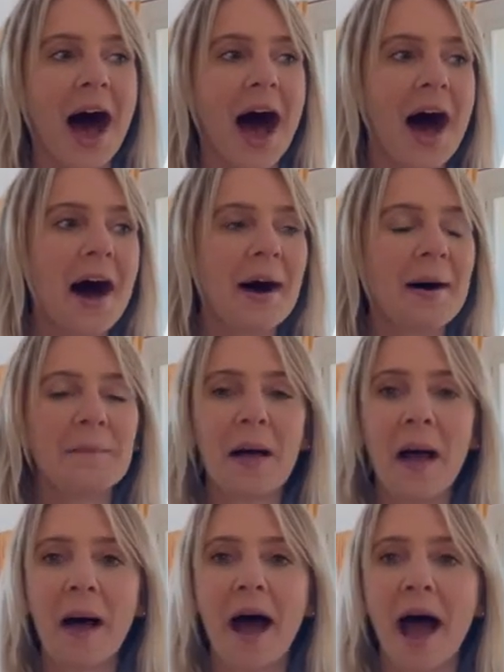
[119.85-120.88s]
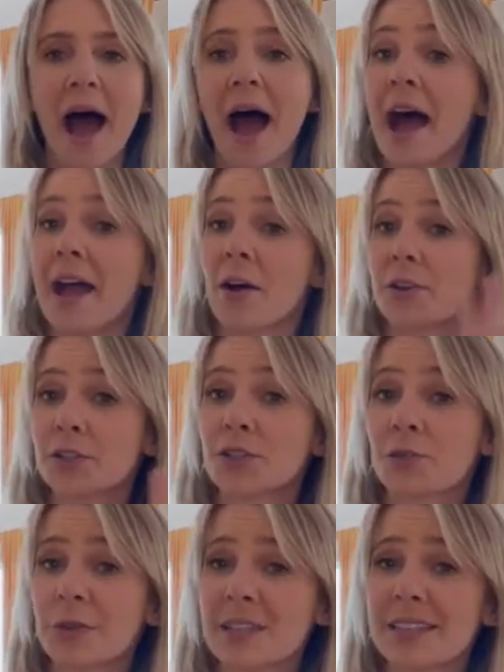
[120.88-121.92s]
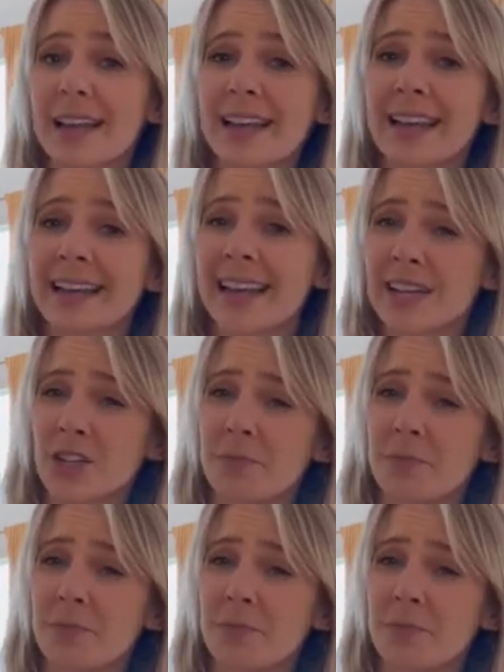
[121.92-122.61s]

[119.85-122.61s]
I also just want to say, in case you